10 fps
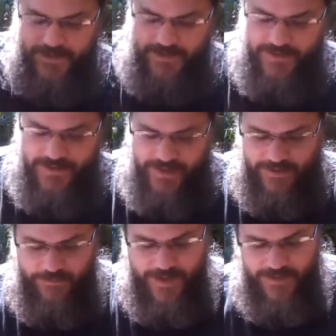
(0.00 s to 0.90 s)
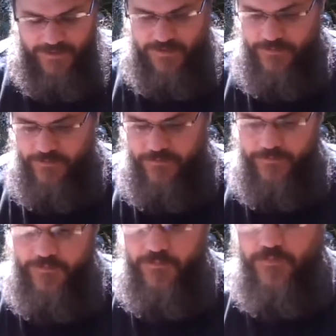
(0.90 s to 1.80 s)
the insulated pouch.
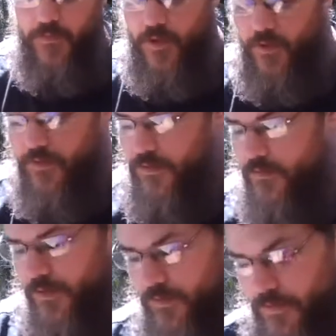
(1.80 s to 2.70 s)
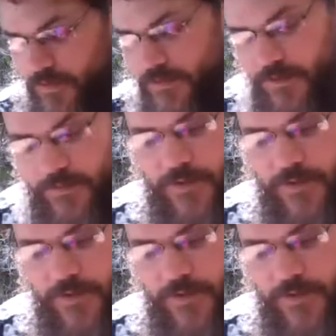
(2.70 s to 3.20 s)
Oh, I better put the top